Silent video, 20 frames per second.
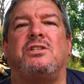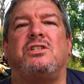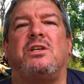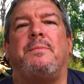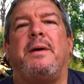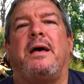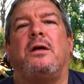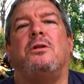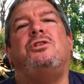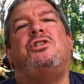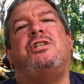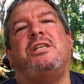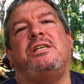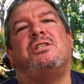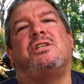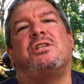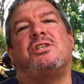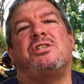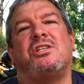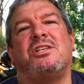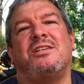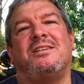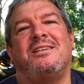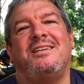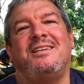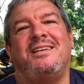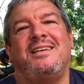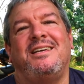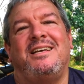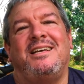us about Jesus.
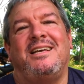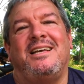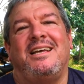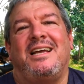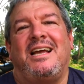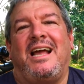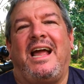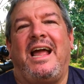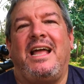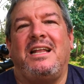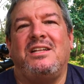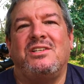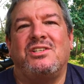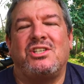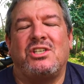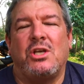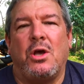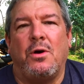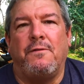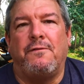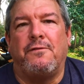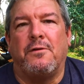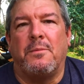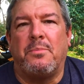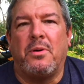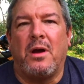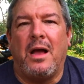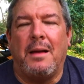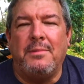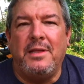And so for
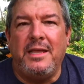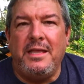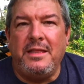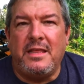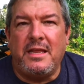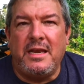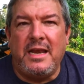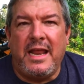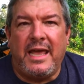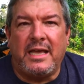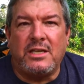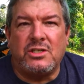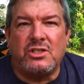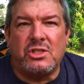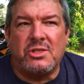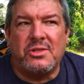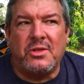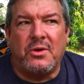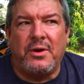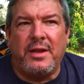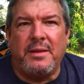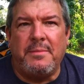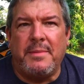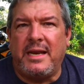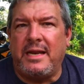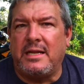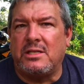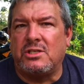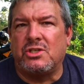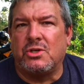probably the next 30
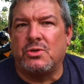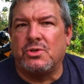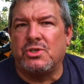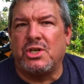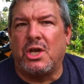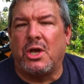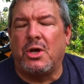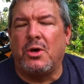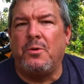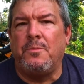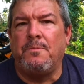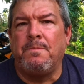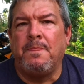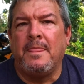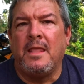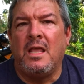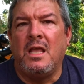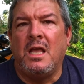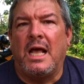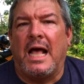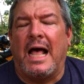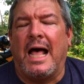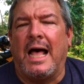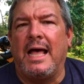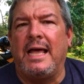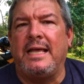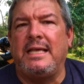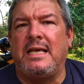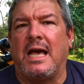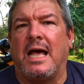minutes or so,
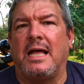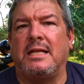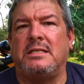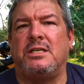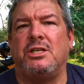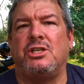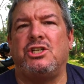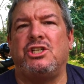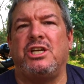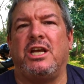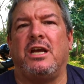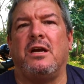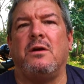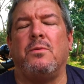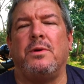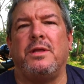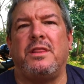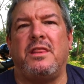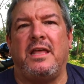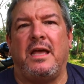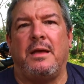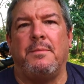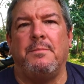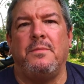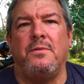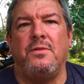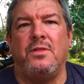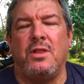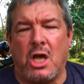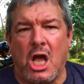I got to share with
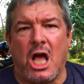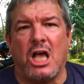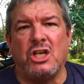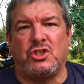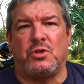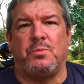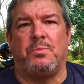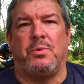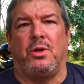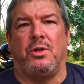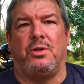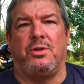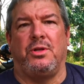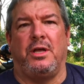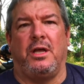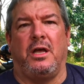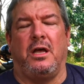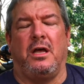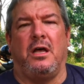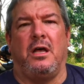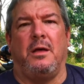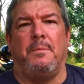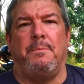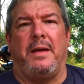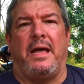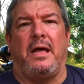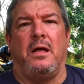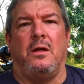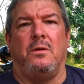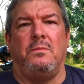them the gospel
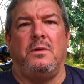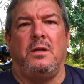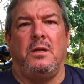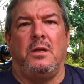about